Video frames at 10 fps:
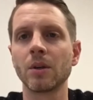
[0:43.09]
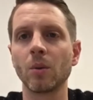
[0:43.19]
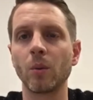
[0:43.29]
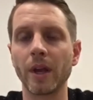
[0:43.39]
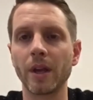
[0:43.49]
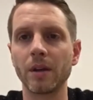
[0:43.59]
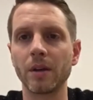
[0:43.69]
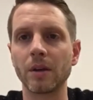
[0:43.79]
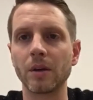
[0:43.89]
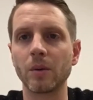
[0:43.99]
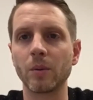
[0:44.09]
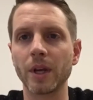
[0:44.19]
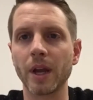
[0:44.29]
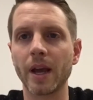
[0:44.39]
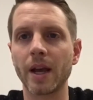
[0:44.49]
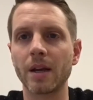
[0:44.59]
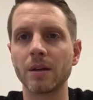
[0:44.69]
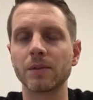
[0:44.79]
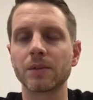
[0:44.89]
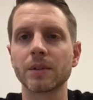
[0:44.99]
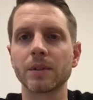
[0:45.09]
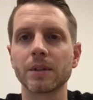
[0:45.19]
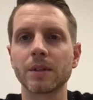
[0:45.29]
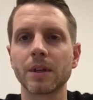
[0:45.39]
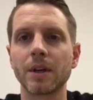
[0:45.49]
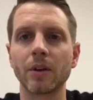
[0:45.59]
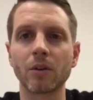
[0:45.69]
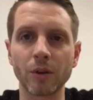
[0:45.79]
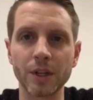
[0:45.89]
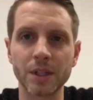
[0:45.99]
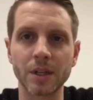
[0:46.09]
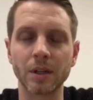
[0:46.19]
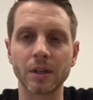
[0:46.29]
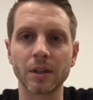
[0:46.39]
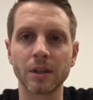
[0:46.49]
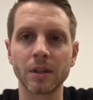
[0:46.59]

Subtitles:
when we have an increasing